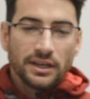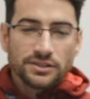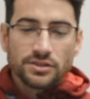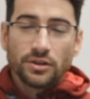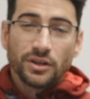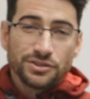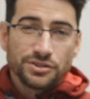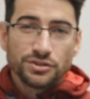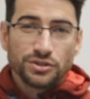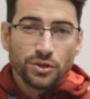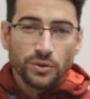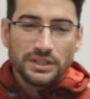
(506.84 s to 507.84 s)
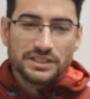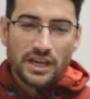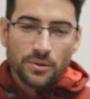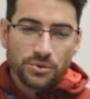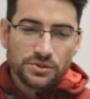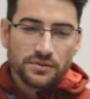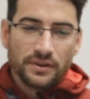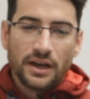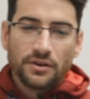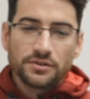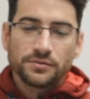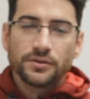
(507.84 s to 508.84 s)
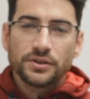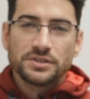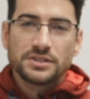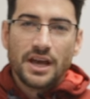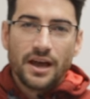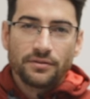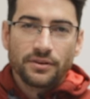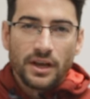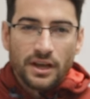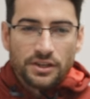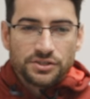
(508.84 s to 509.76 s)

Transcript: And so those are two examples of how in the first half,